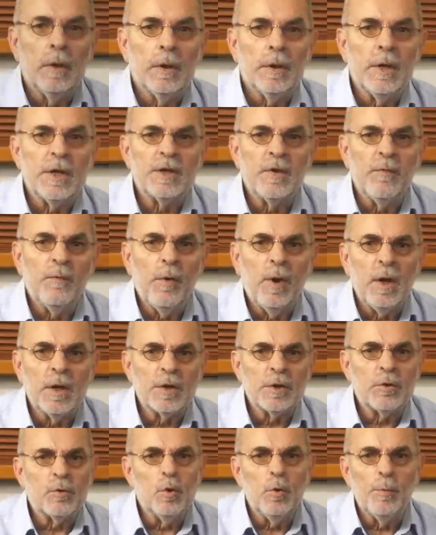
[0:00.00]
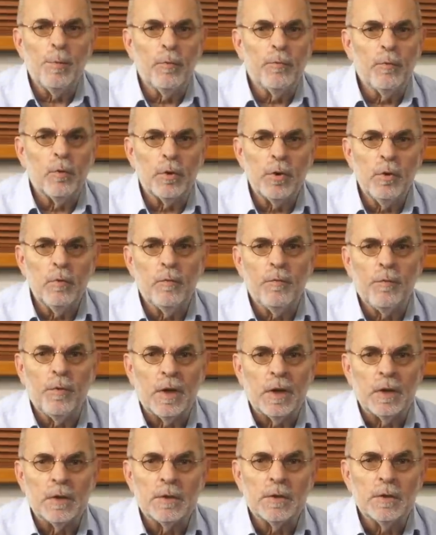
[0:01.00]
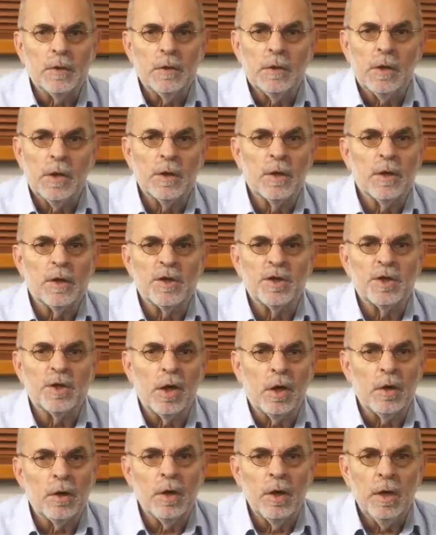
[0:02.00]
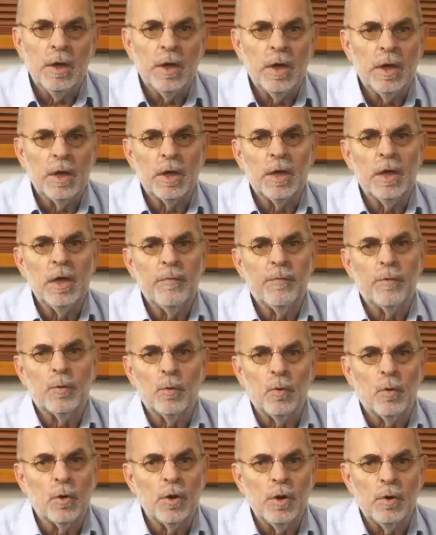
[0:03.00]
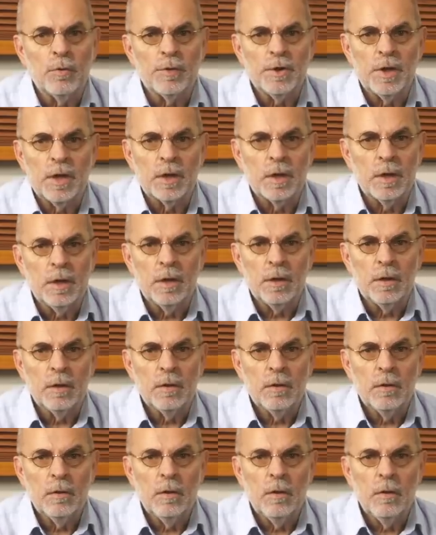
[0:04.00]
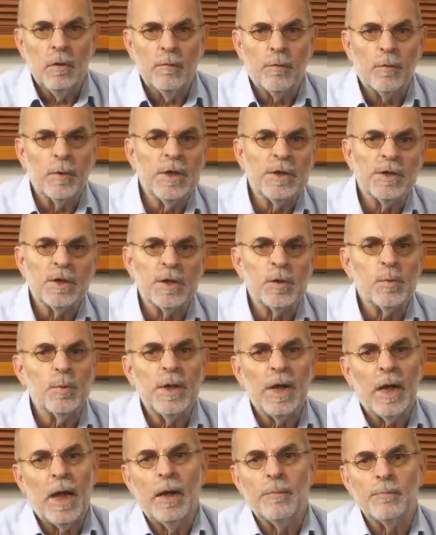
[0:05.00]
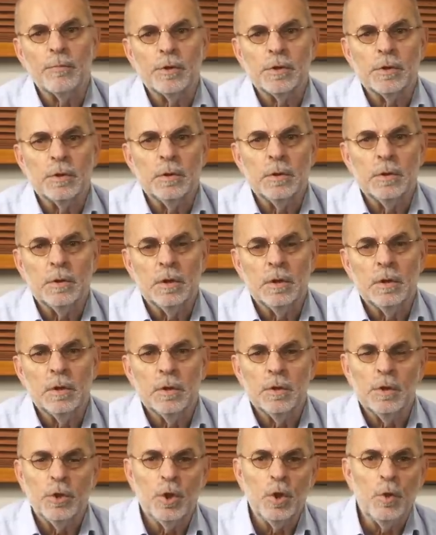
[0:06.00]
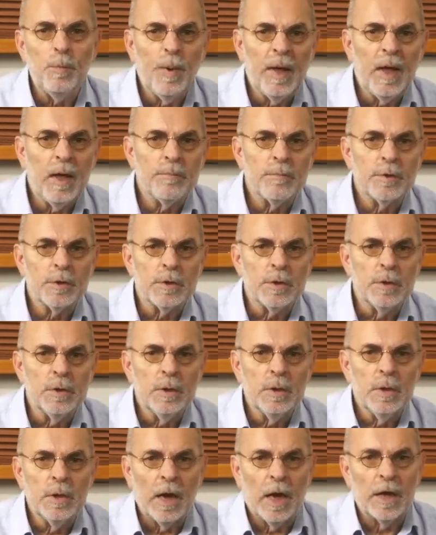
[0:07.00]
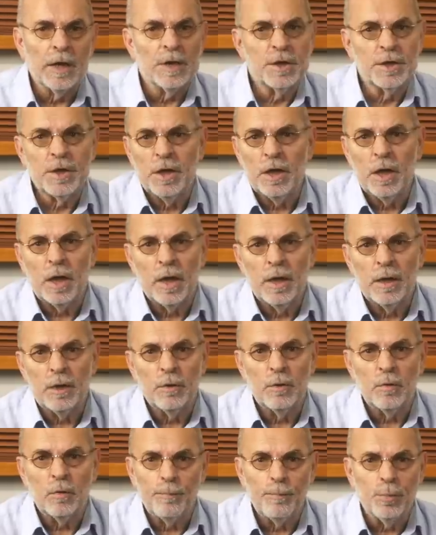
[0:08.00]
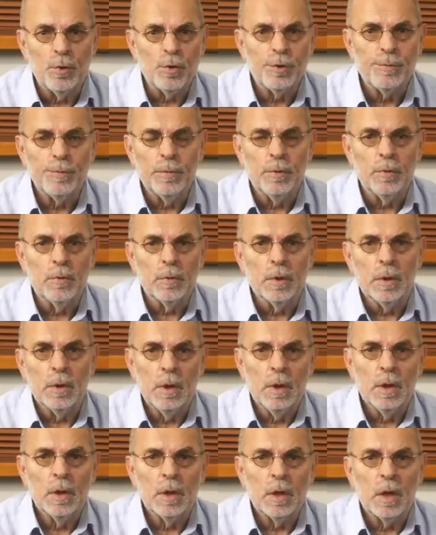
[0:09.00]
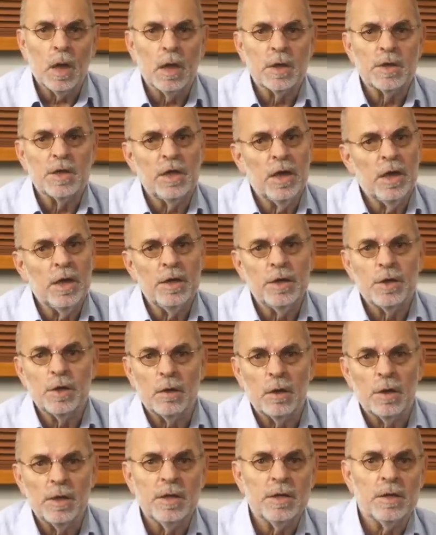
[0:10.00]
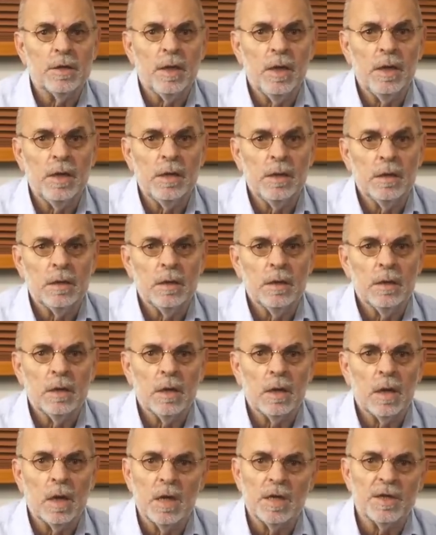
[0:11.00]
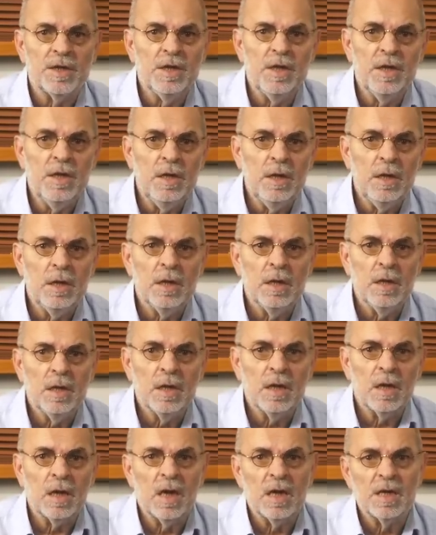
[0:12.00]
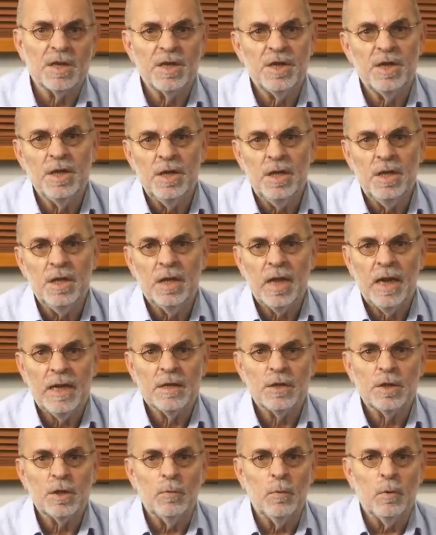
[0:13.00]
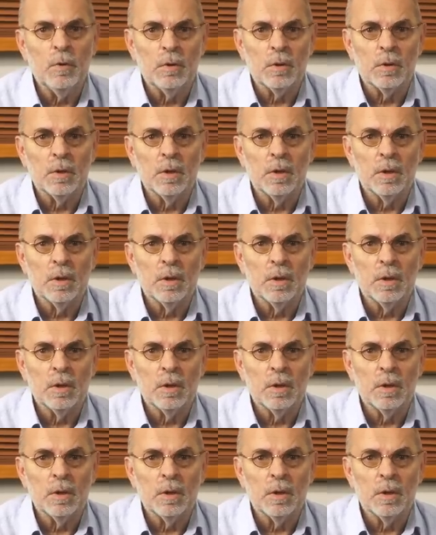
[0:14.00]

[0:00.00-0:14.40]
There's a vast group of audio files that got stuck in a given audio technique. For instance, with amps. Tube amps, either single-ended or push-pull. Class A solid state, class D, class G, and so on.